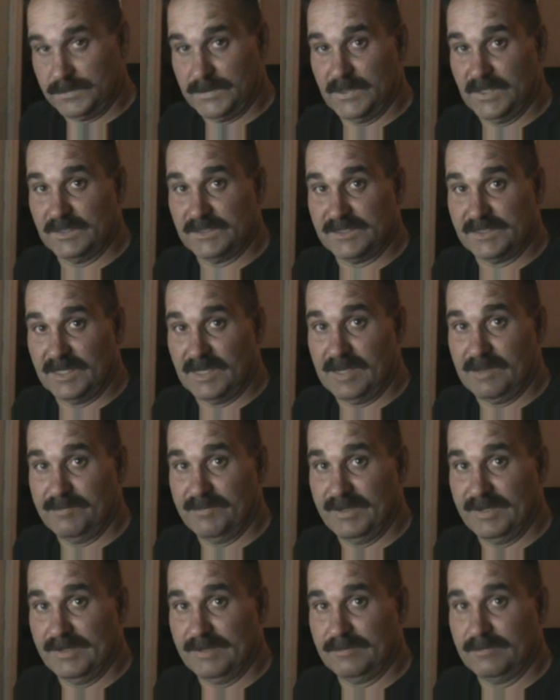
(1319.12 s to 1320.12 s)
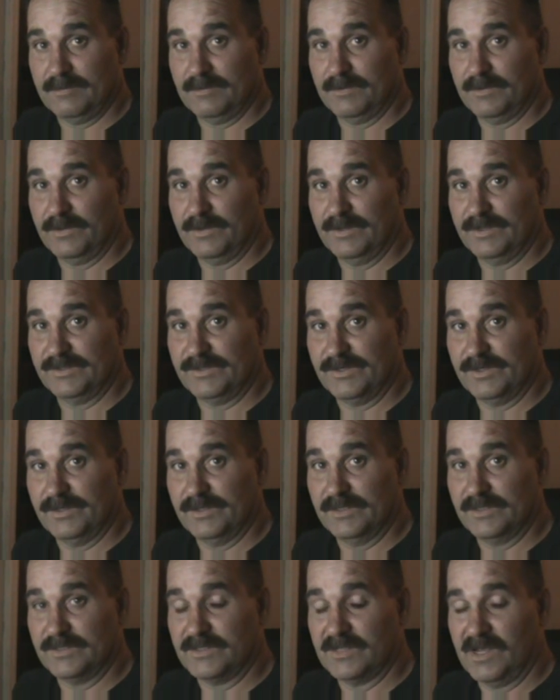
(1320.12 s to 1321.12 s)
that's that, man. I'm going to turn
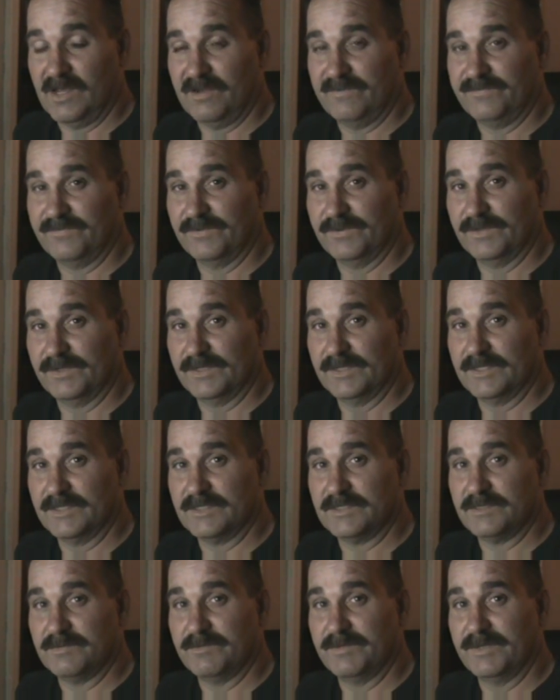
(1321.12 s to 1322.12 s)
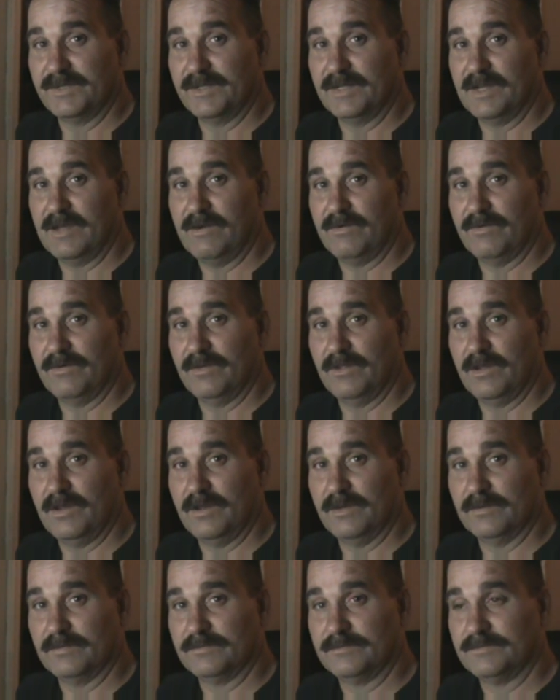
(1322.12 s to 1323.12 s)
this off before it gets to be an hour
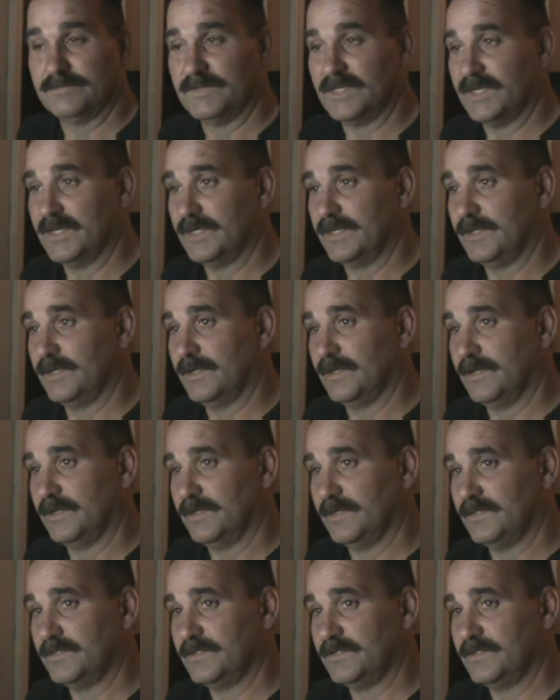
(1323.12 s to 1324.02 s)
long. And uh,